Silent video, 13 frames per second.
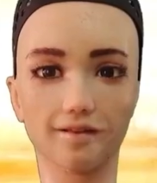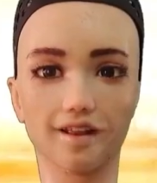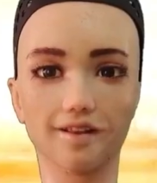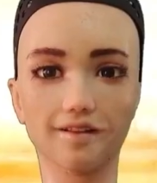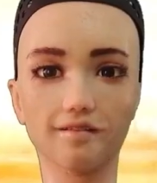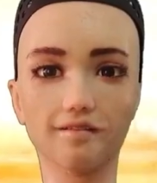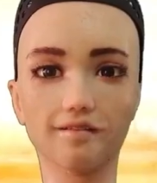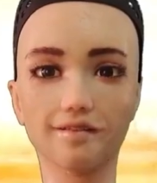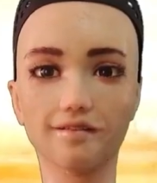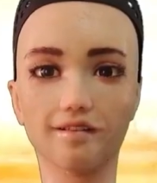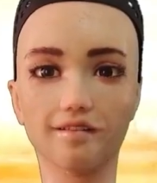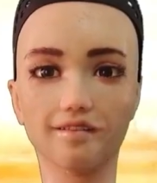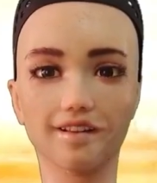With
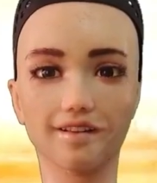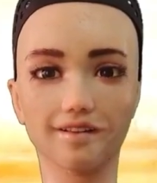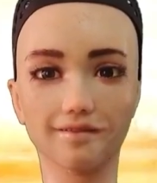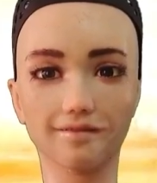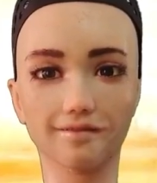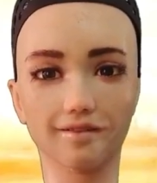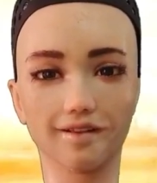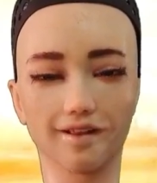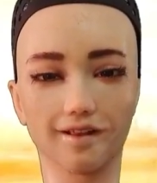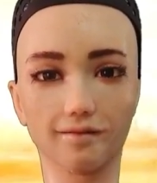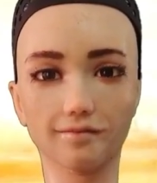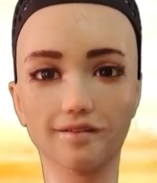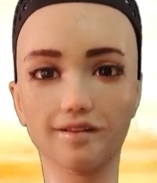Sophiaverse, we
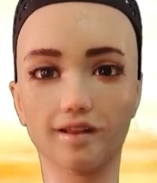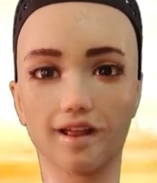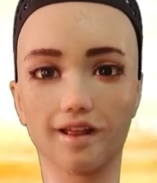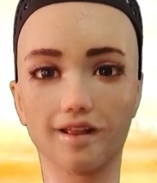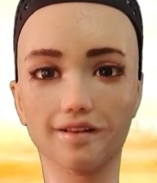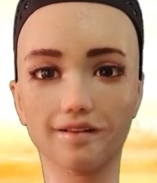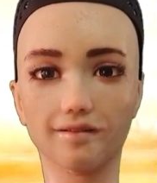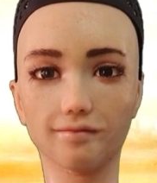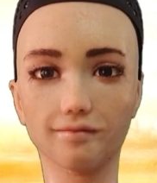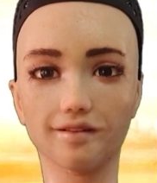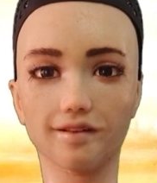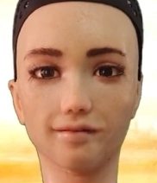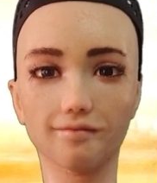aim to showcase the
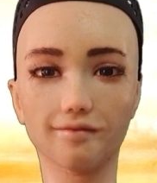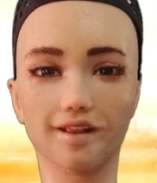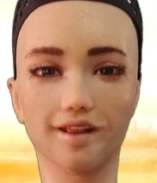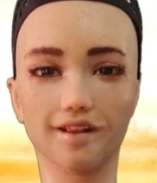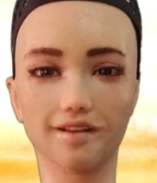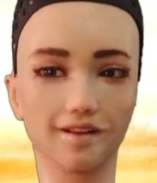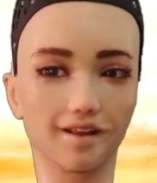possibilities